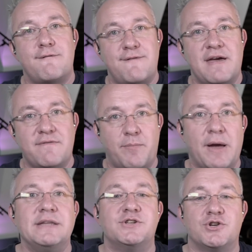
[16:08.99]
favour
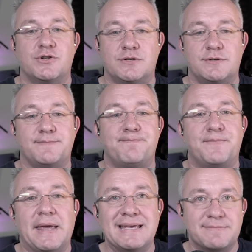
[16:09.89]
pensions
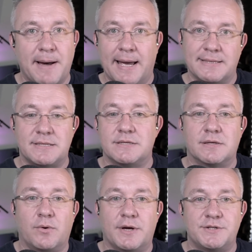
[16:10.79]
is my answer to
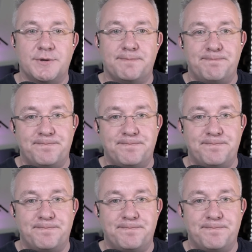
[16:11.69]
the question.